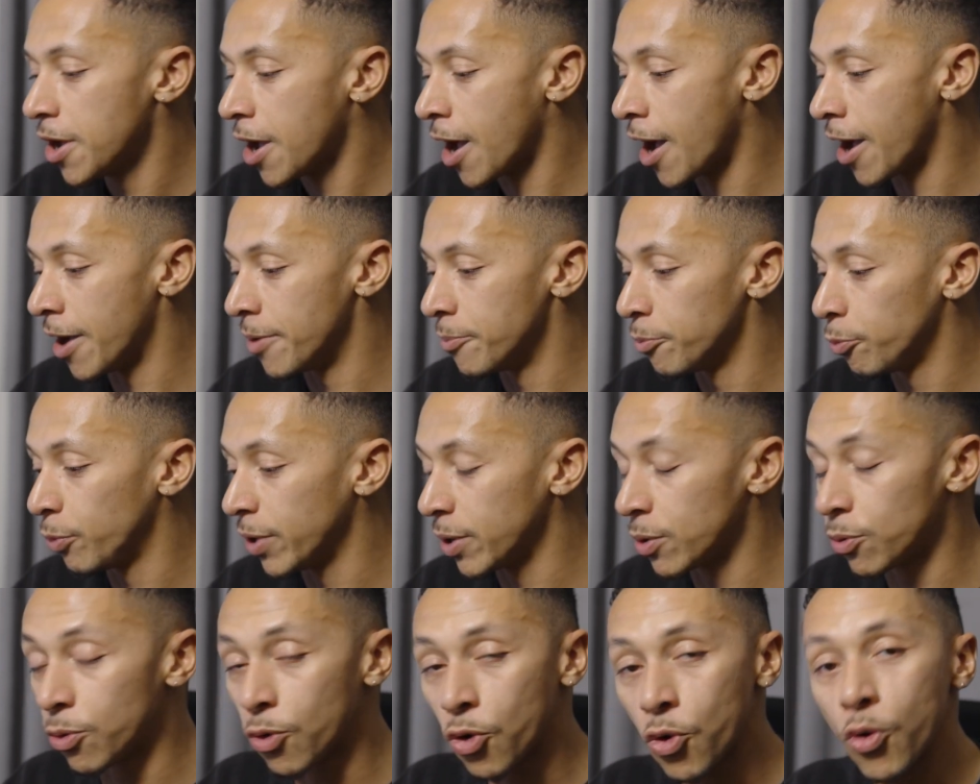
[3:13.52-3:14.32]
Um,
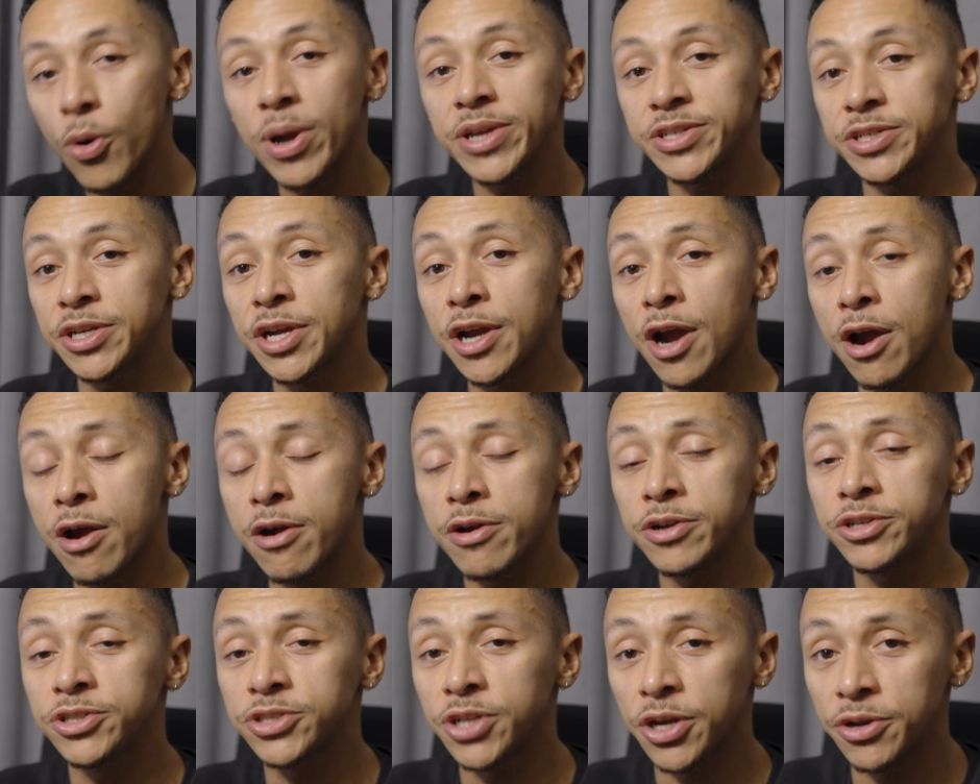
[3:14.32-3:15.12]
we will always
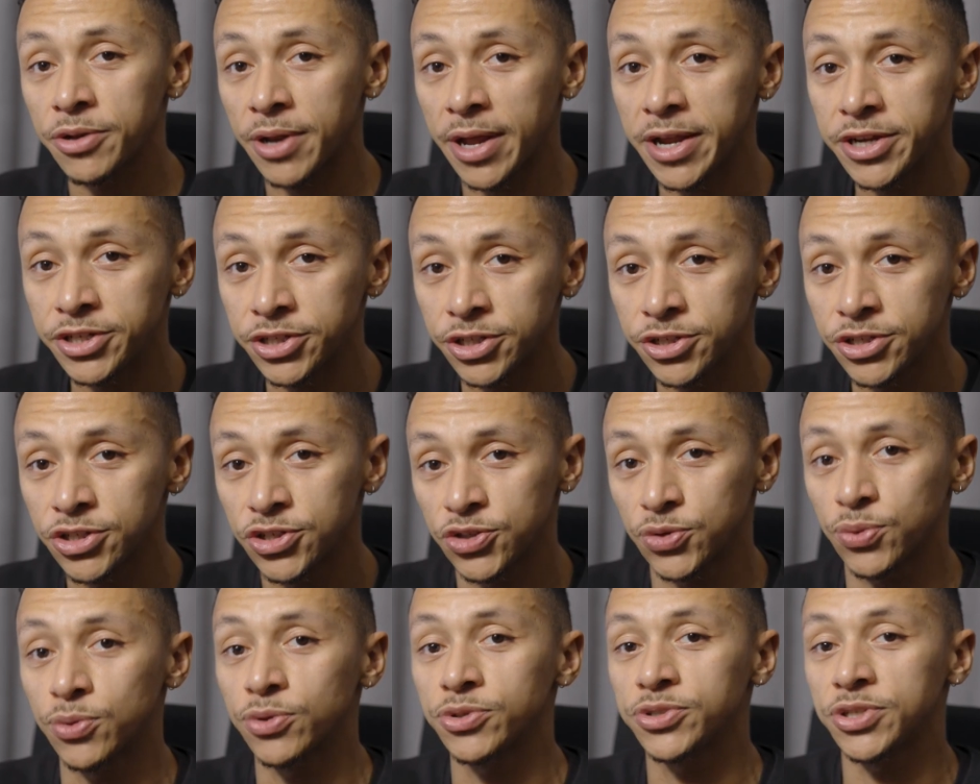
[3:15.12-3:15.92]
encourage donations
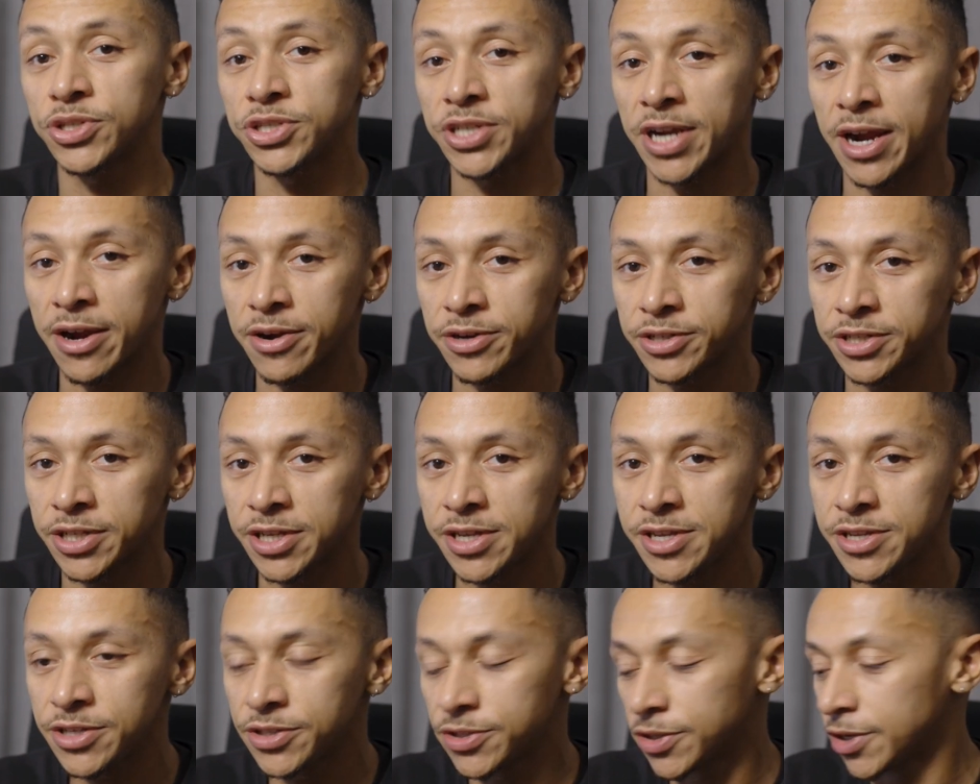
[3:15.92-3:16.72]
towards the
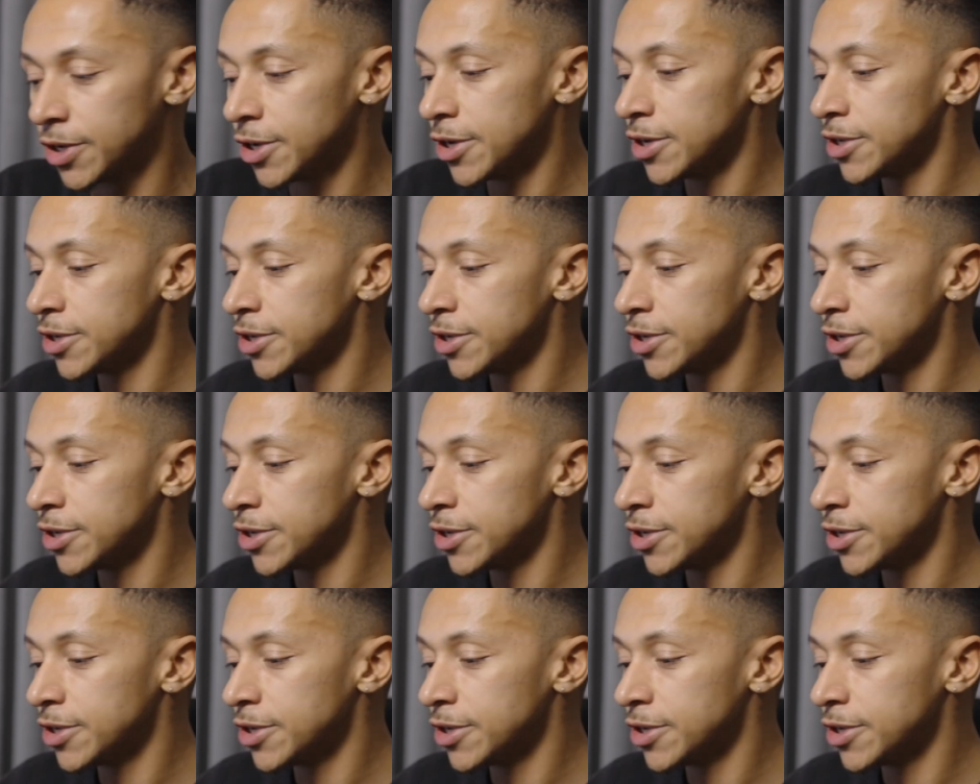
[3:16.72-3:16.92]
charities.